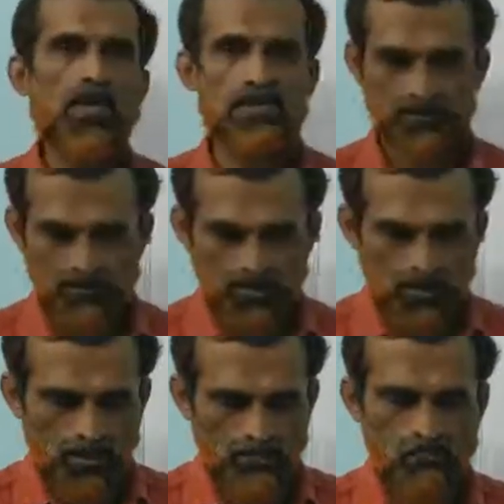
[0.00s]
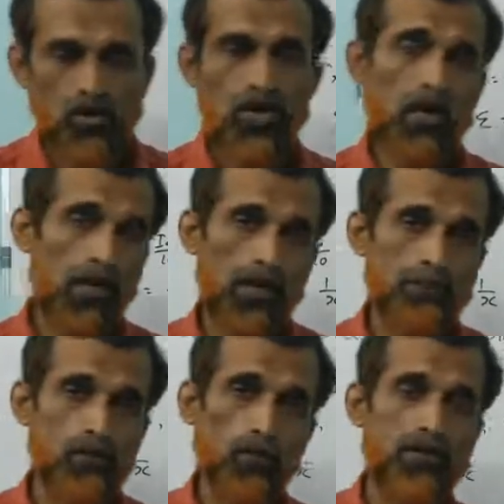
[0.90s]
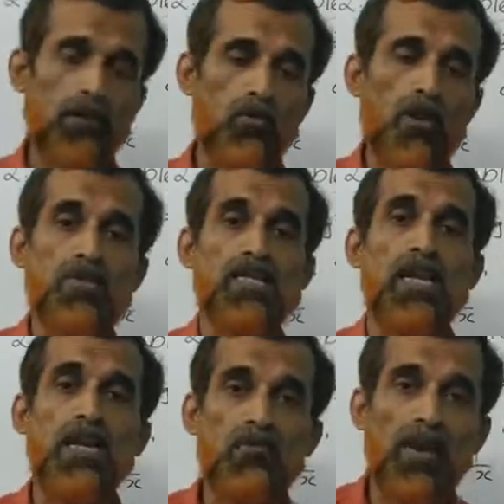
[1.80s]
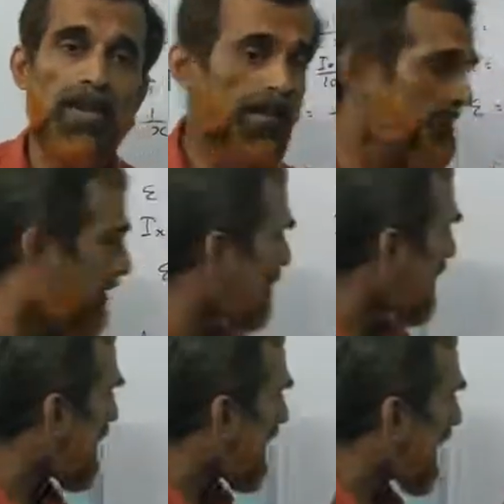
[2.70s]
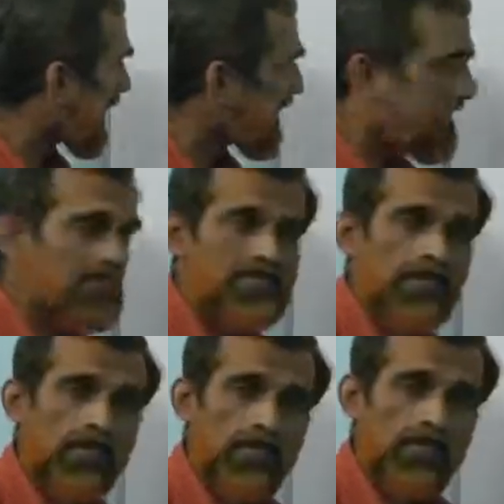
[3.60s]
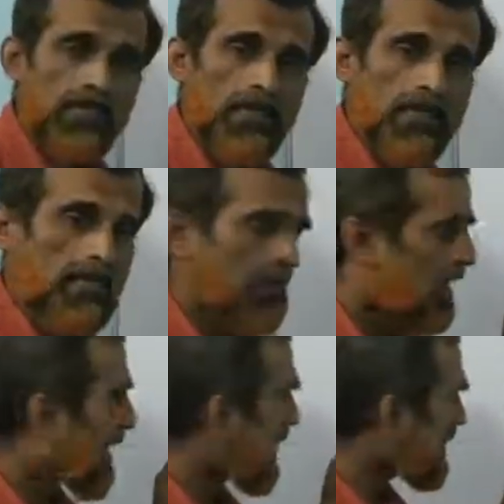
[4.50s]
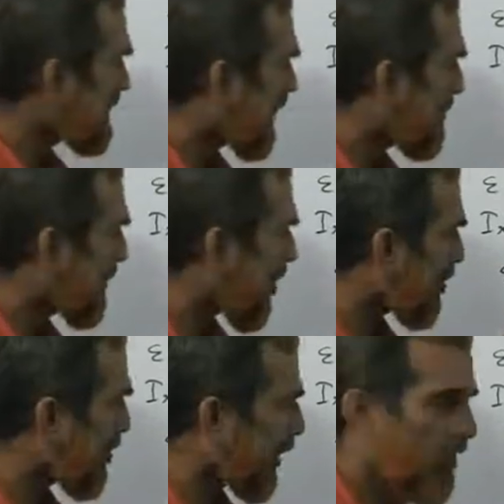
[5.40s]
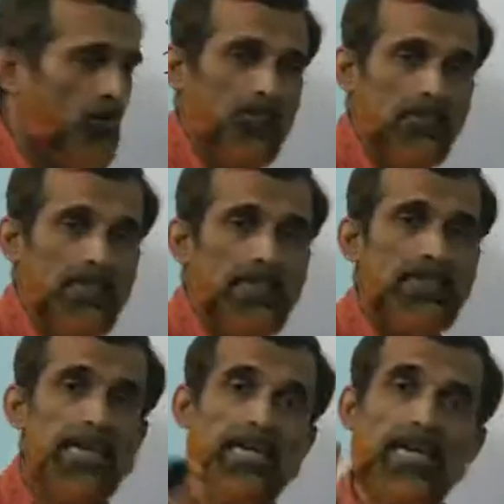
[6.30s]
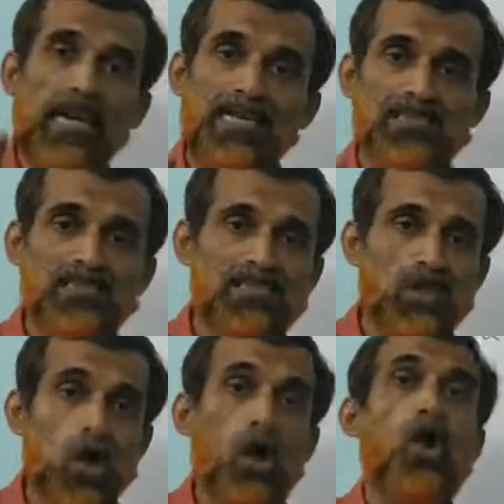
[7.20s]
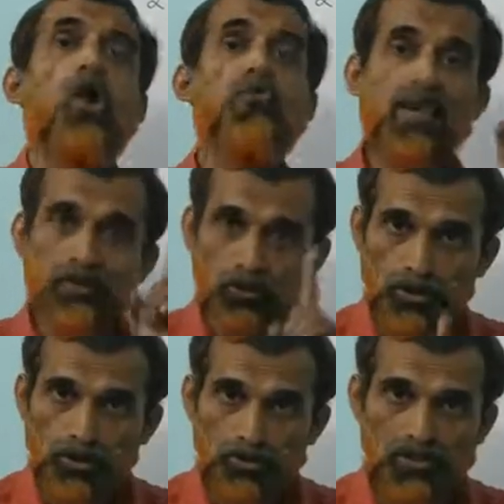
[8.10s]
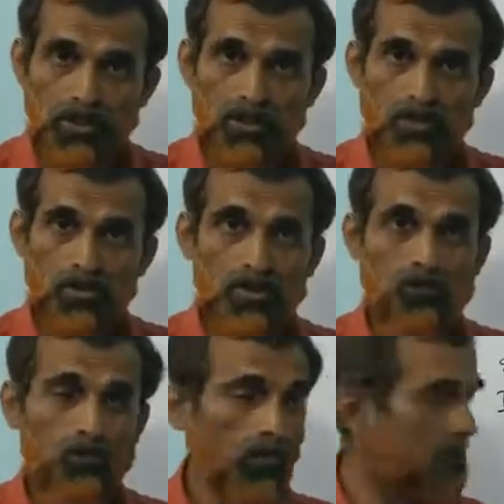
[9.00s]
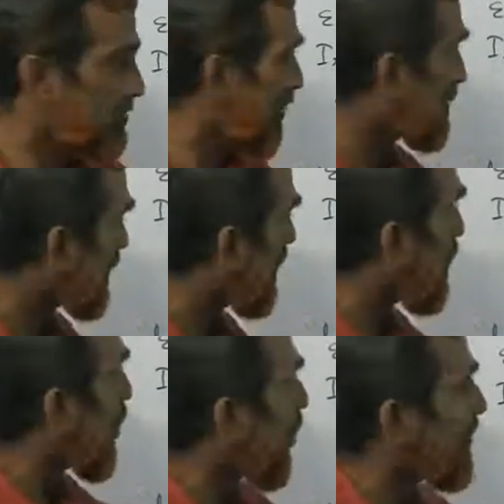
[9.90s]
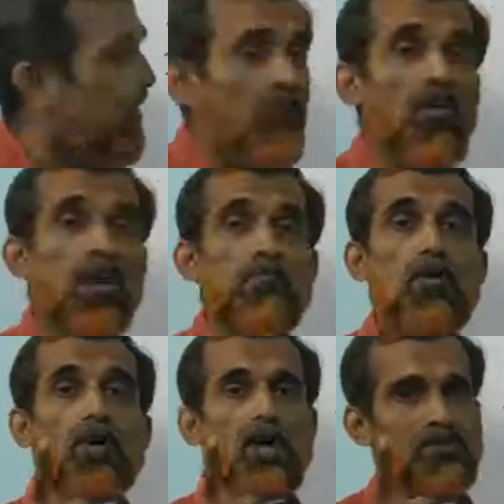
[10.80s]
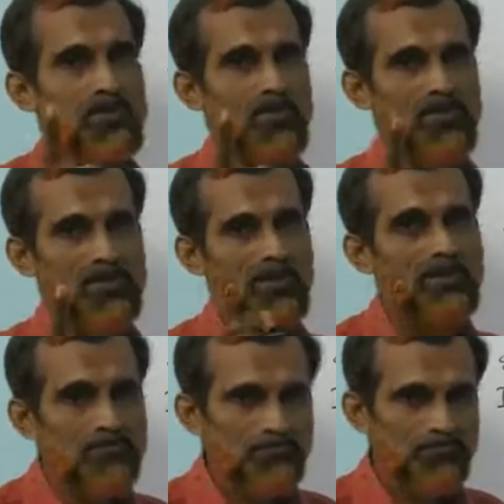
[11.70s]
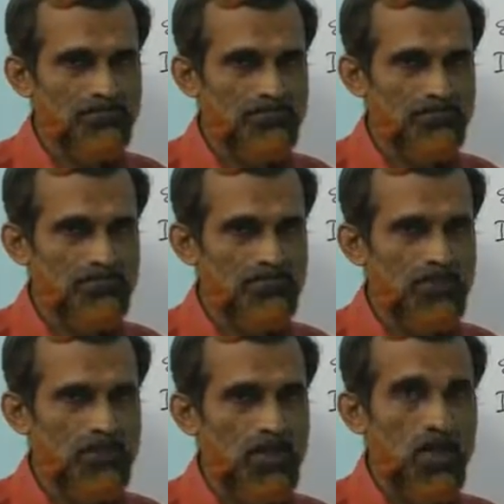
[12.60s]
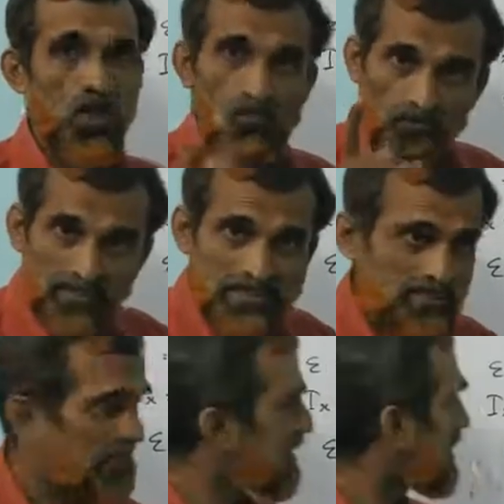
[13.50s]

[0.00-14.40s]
is molar absorption coefficient defined as? It is the reciprocal of the thickness of a solution. Of what solution? Of a 1 molar solution, which